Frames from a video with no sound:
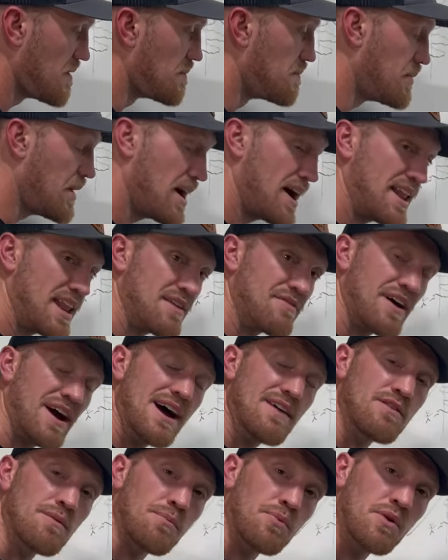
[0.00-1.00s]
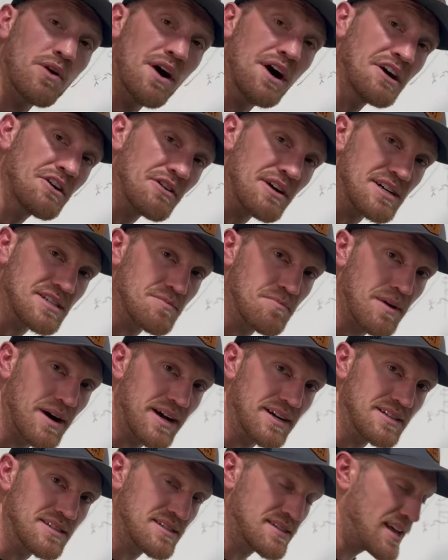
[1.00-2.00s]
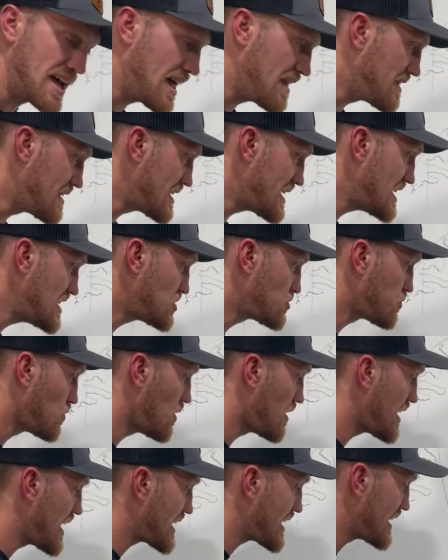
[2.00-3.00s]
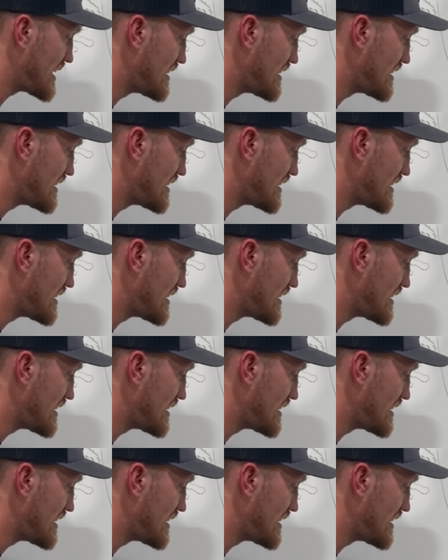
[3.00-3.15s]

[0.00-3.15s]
But if I have a progress mindset, then each one I get a